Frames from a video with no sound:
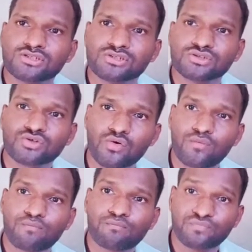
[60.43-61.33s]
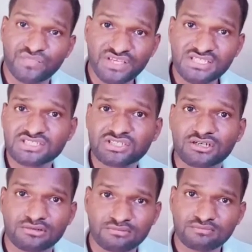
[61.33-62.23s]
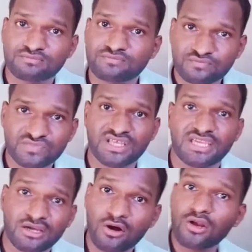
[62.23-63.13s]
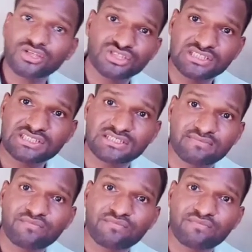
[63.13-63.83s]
So this term, the ecology term,